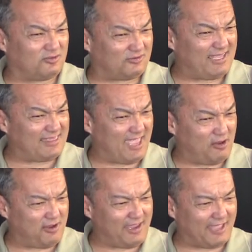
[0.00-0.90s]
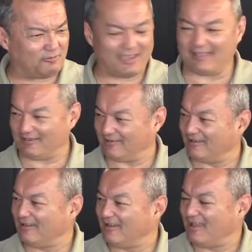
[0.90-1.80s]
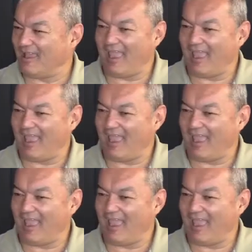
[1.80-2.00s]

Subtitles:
your teeth hairy? I don't get it. Mm-hmm.